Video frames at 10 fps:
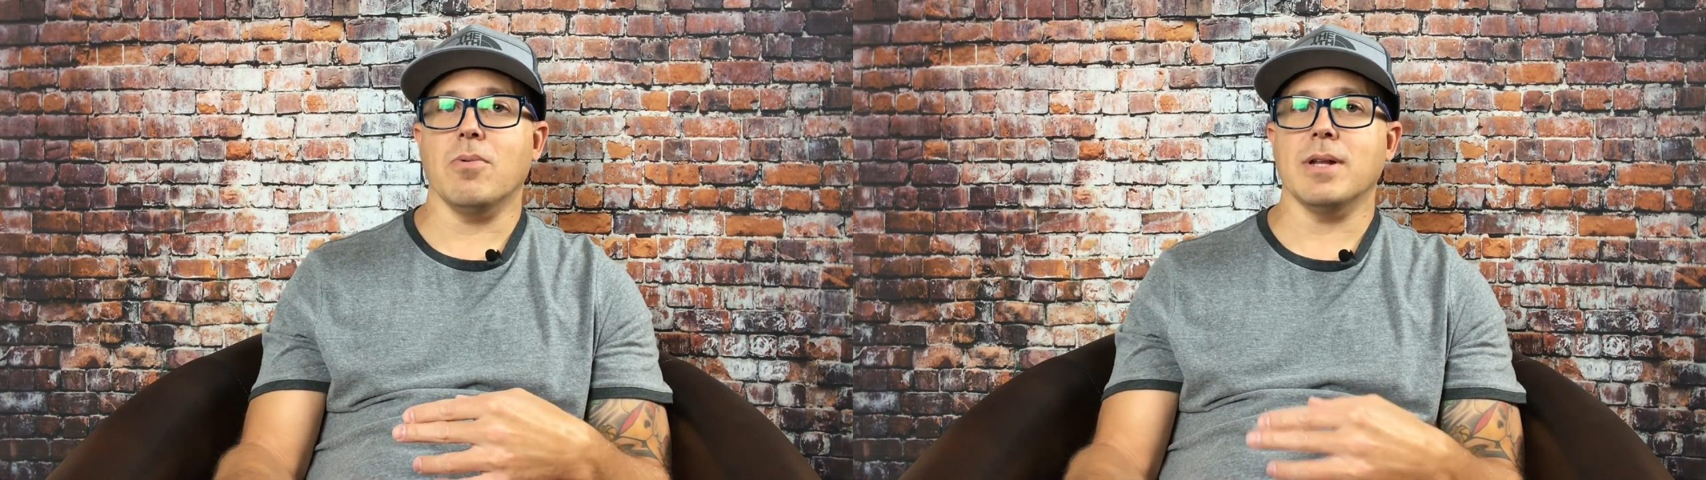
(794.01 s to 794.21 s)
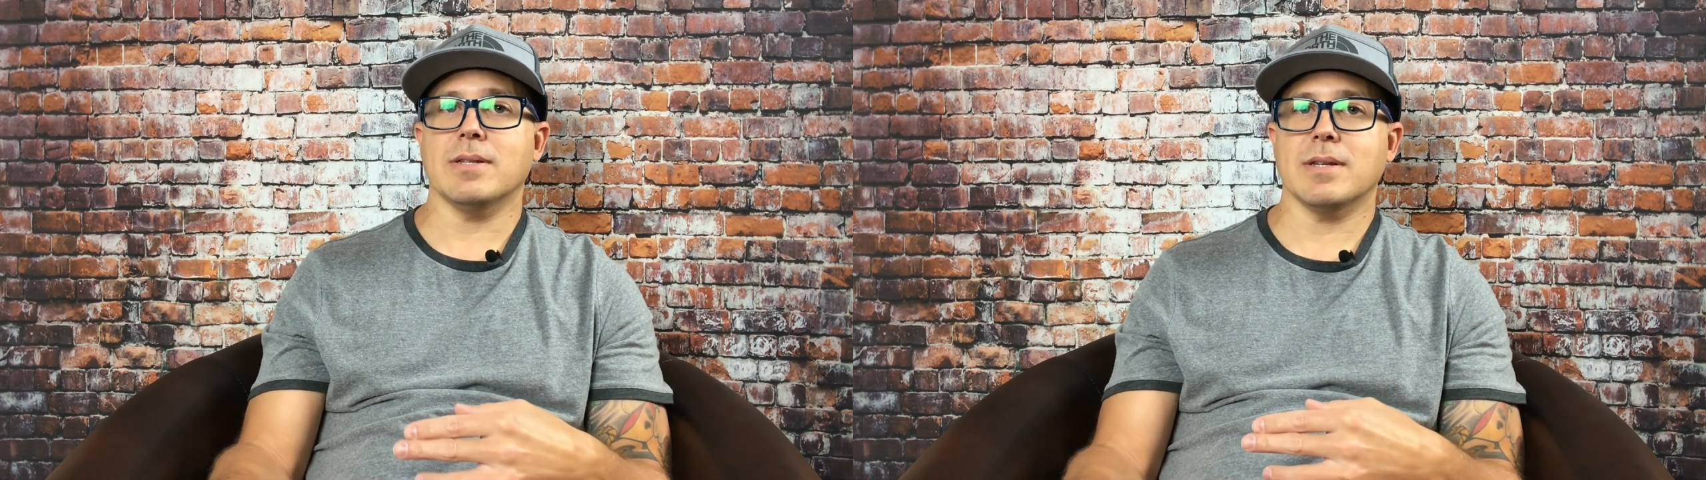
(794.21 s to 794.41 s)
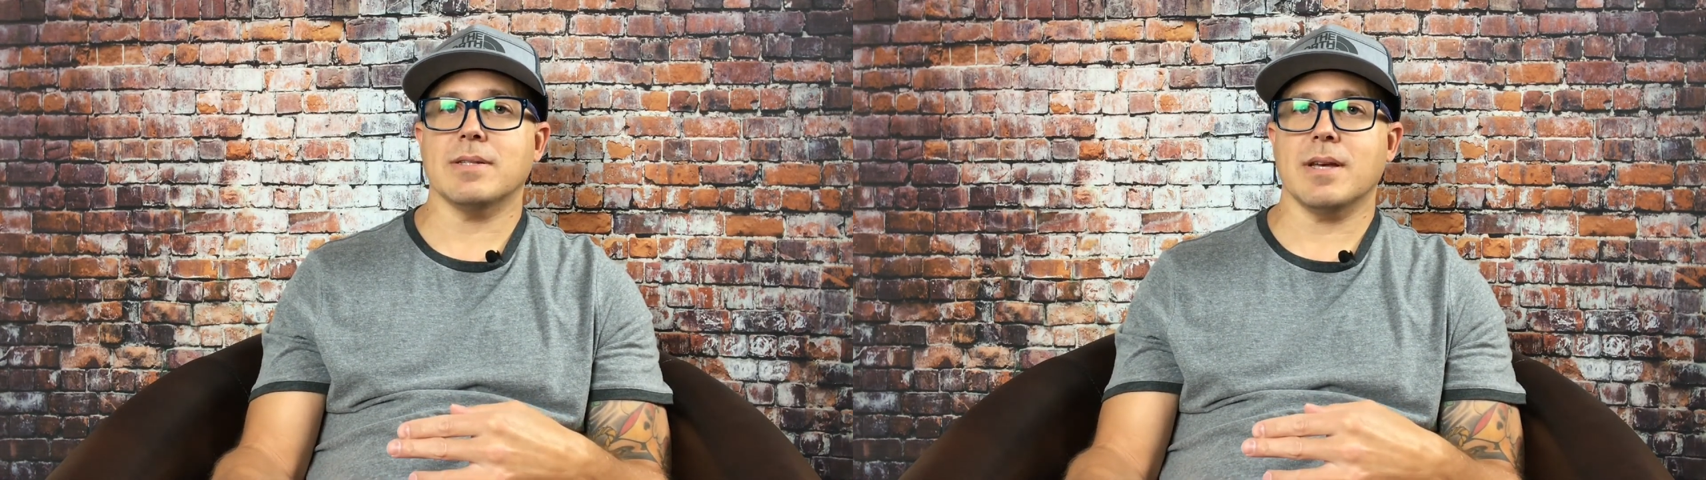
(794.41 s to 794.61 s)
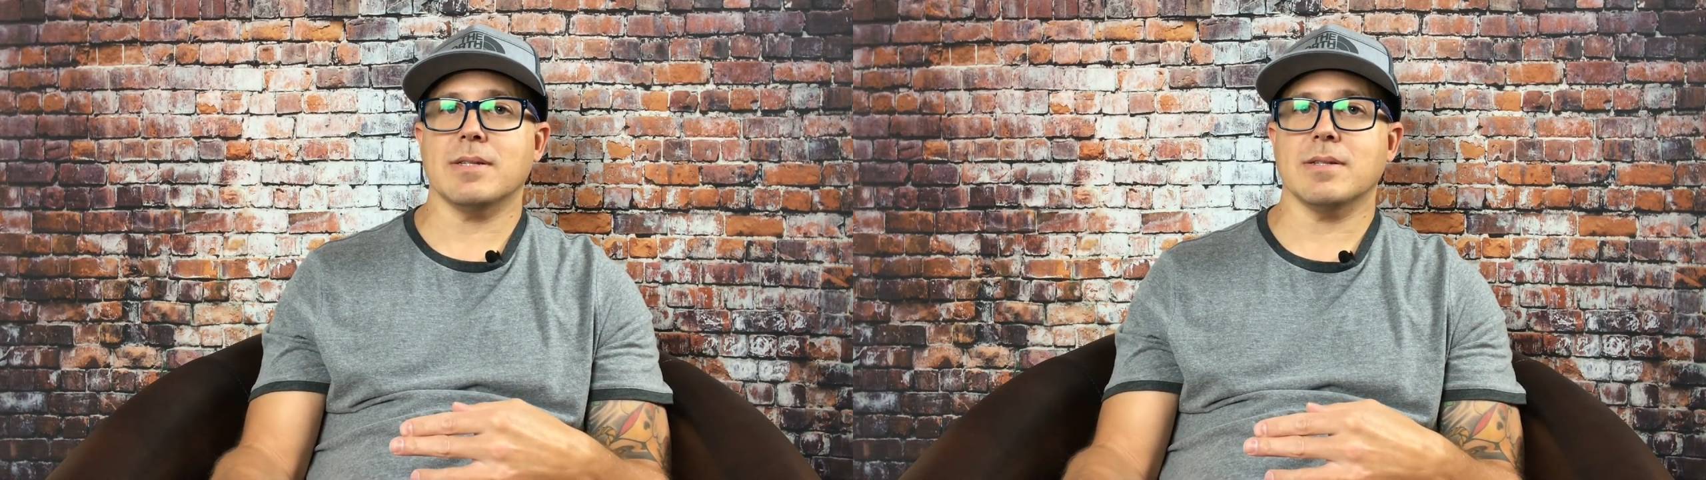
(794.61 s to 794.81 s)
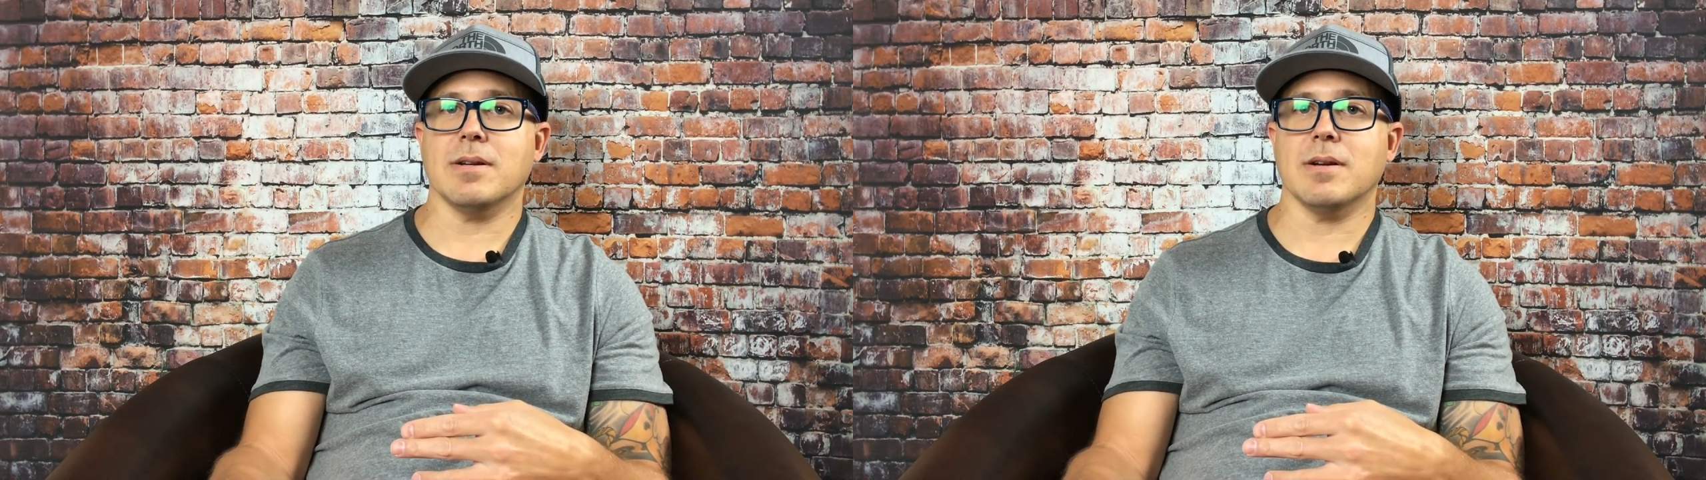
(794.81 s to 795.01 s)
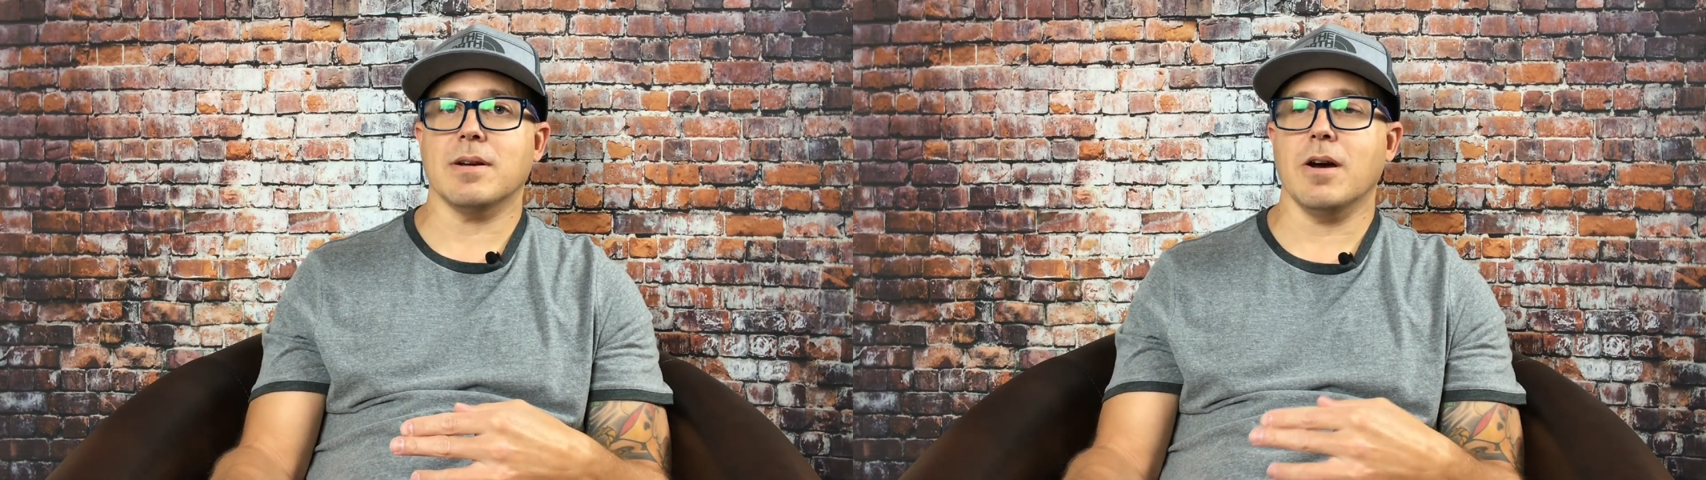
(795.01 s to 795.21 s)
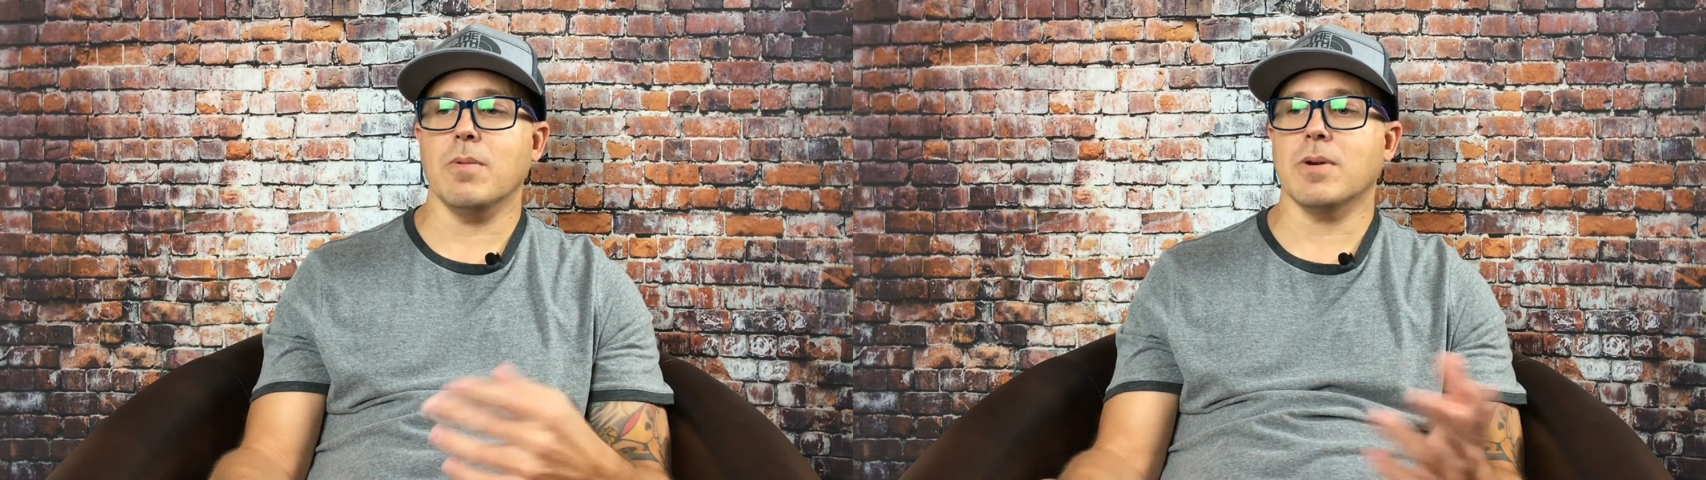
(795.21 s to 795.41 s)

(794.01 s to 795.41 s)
when success is going to come